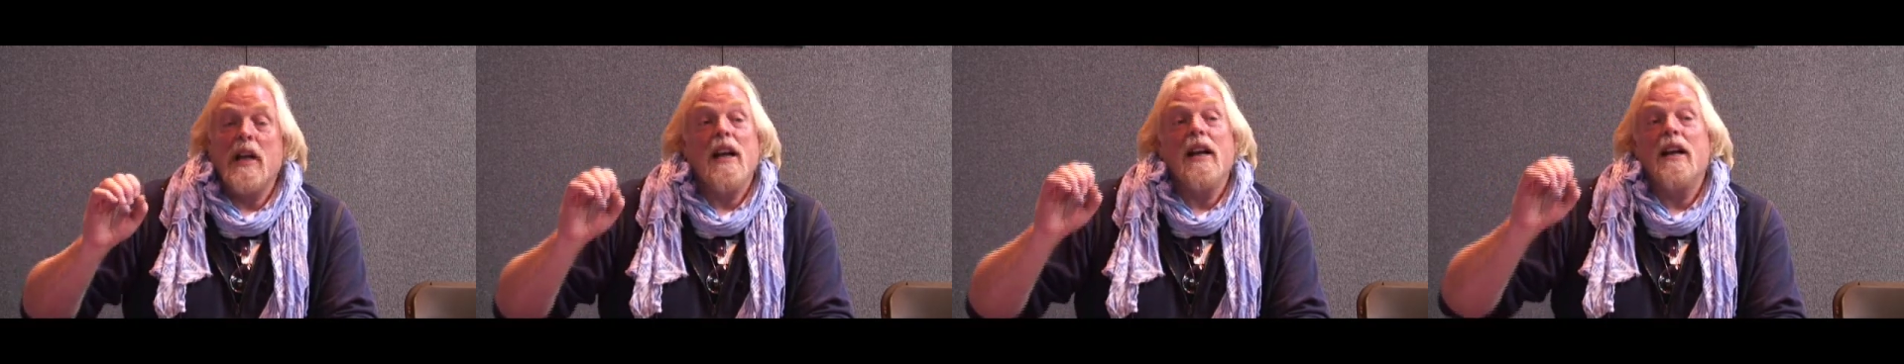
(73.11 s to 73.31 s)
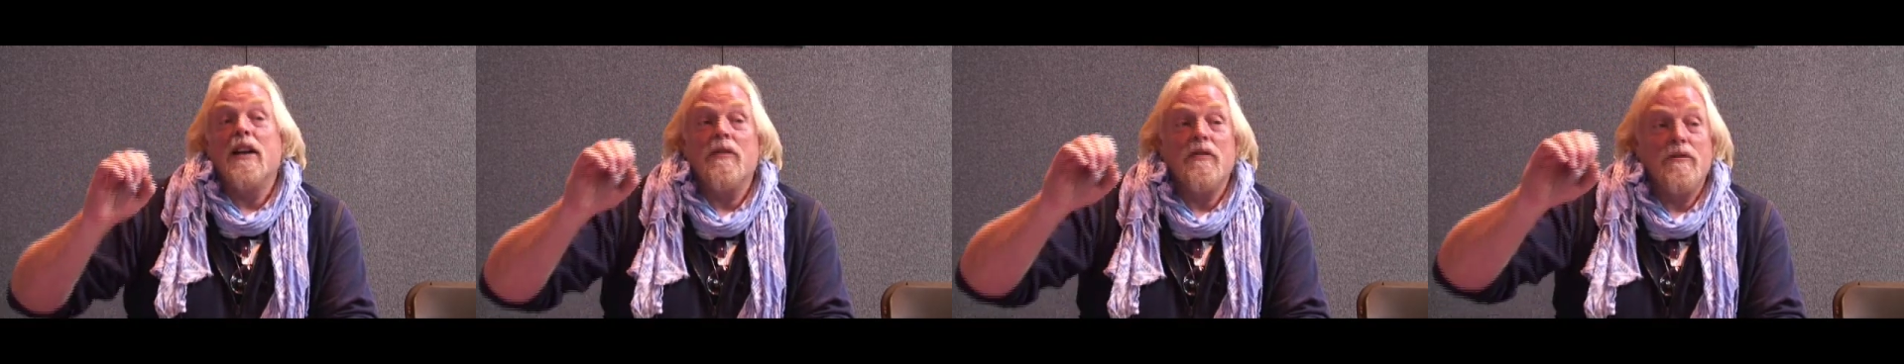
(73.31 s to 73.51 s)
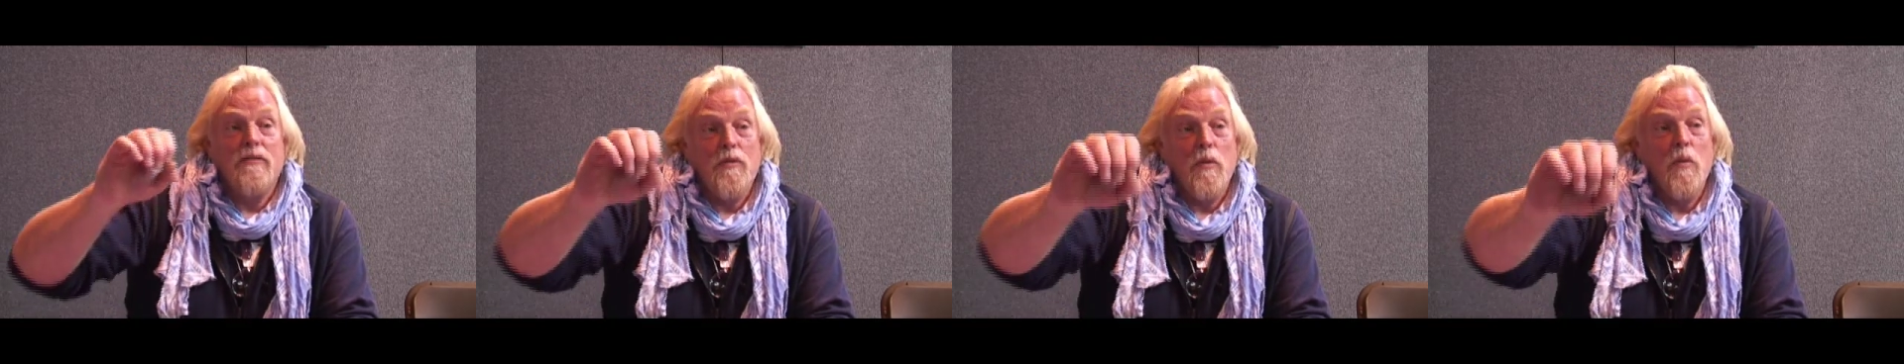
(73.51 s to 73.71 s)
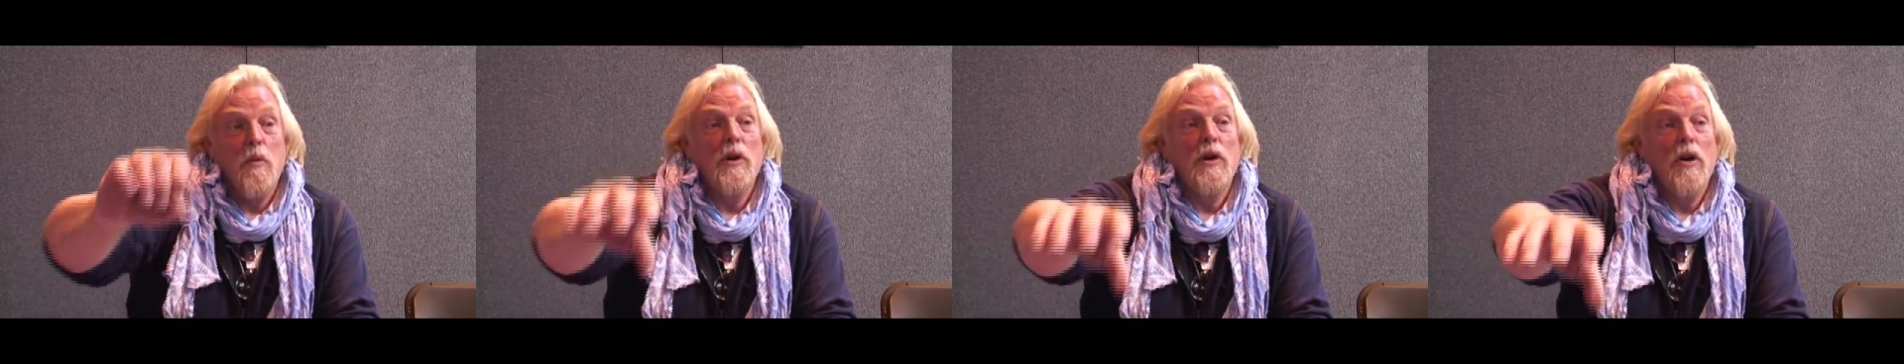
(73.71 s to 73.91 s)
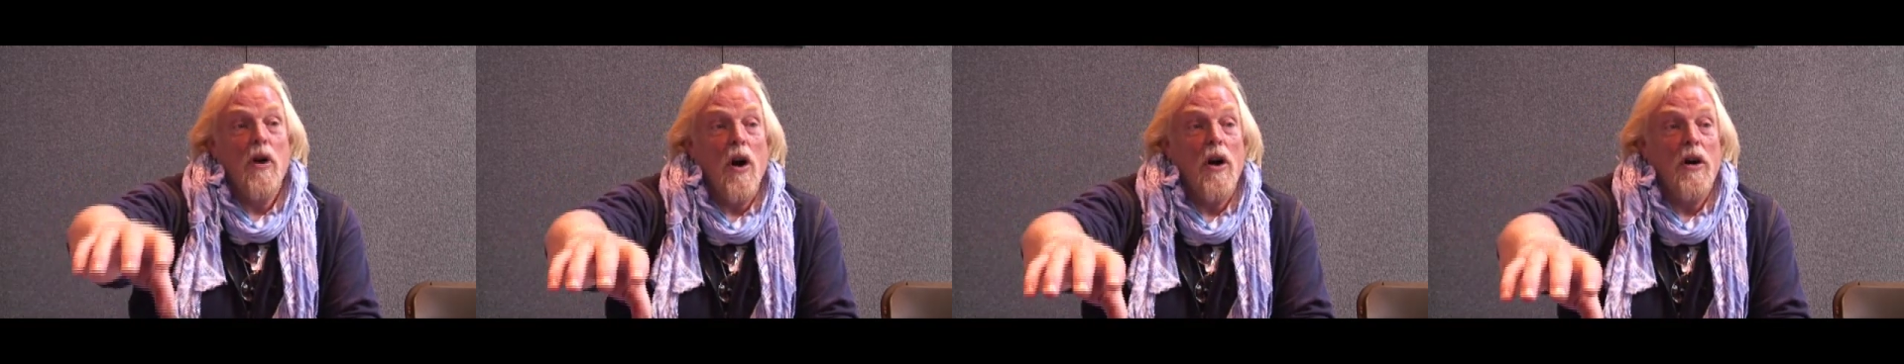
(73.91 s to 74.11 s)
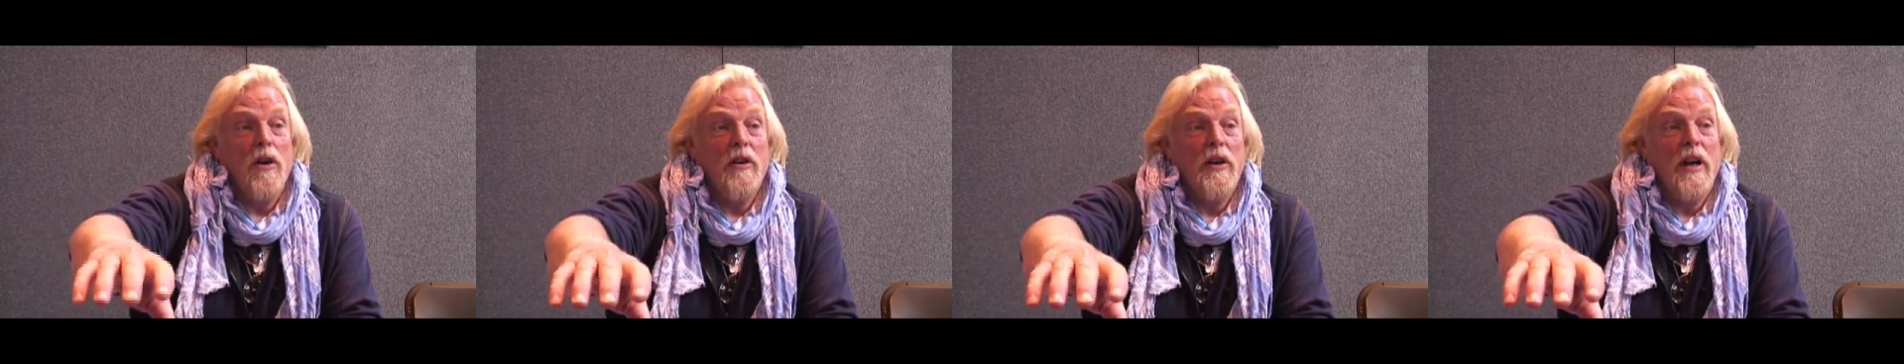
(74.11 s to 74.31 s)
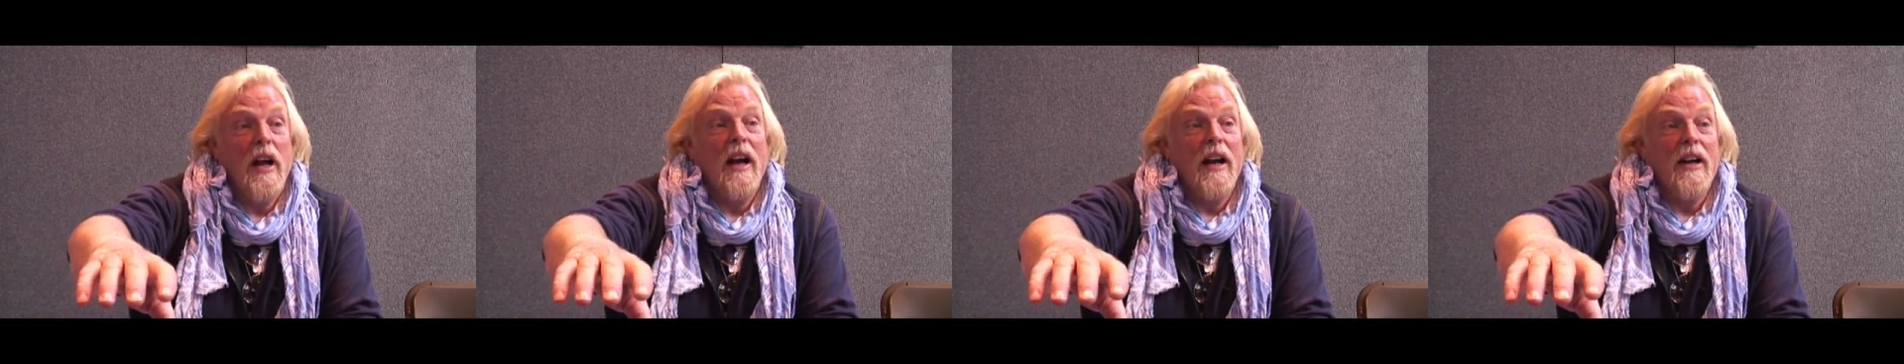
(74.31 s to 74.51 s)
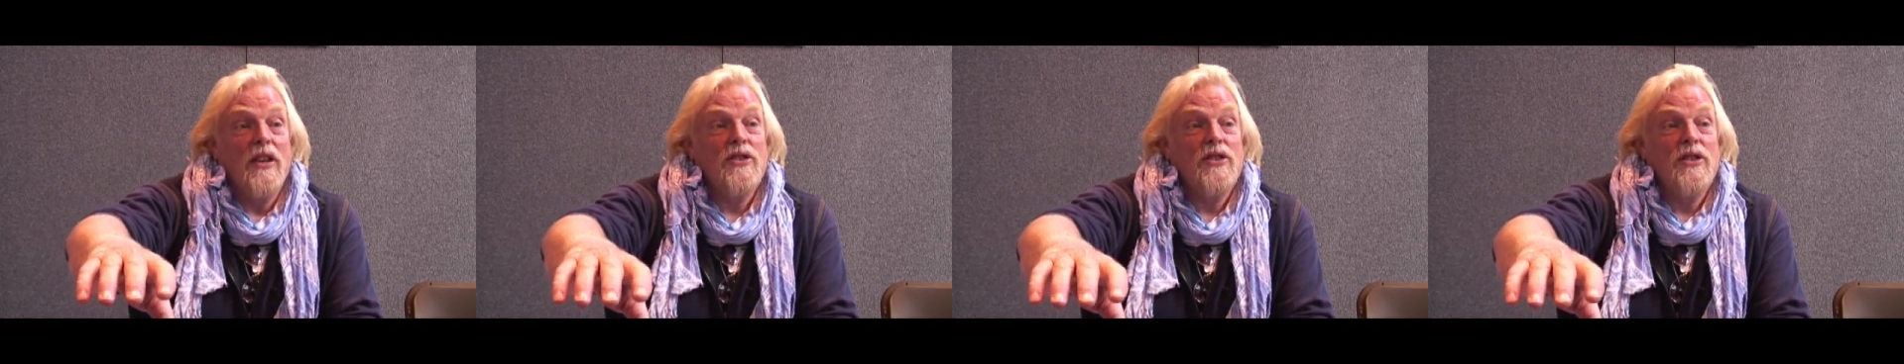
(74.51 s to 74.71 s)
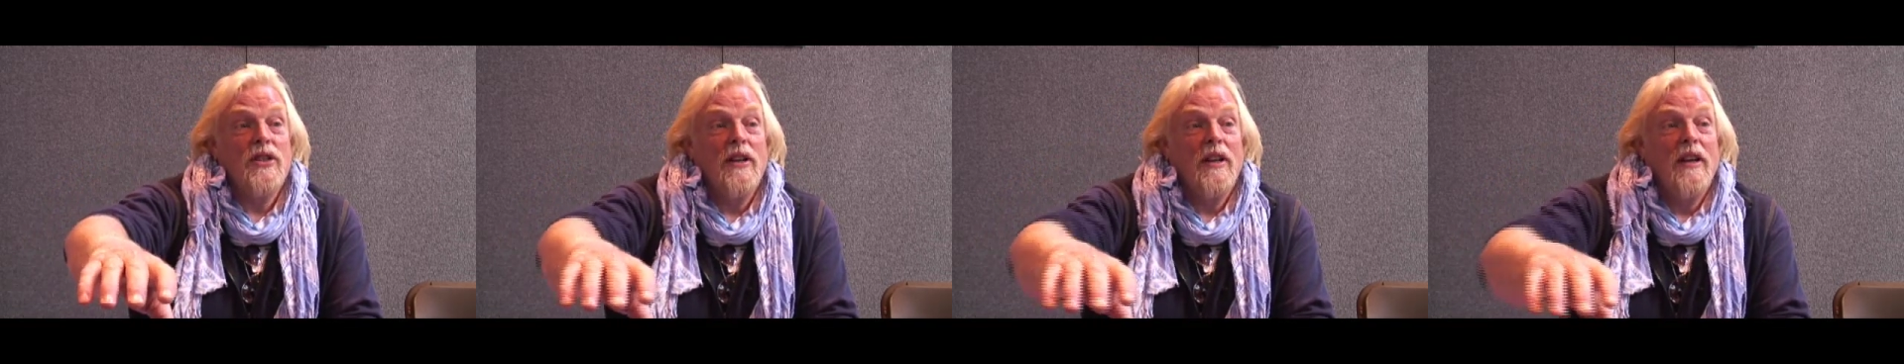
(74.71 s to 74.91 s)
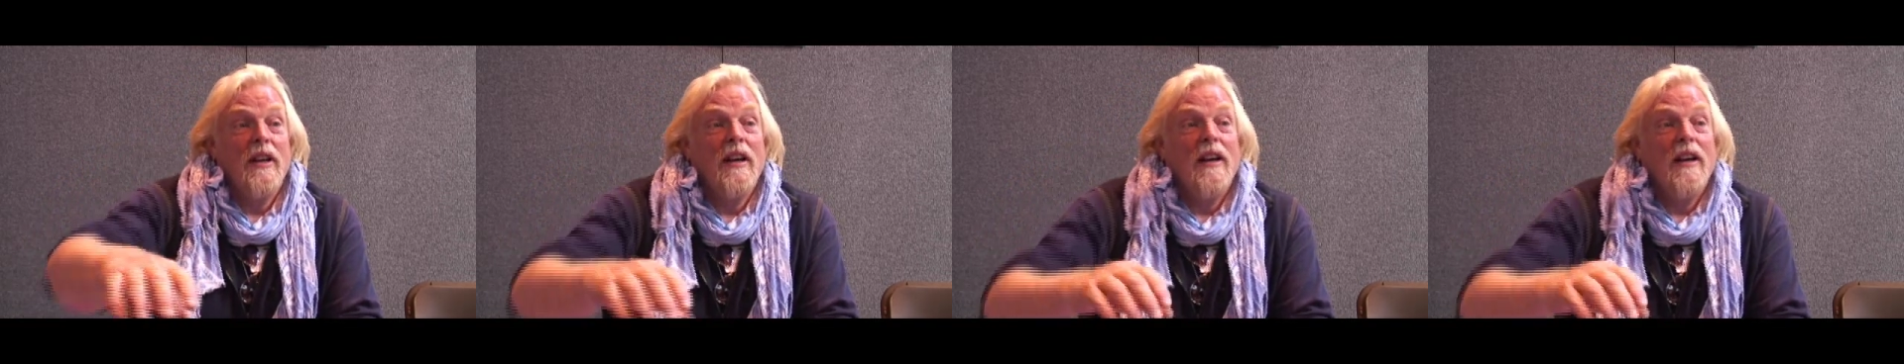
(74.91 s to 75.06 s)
get it from one car to the next.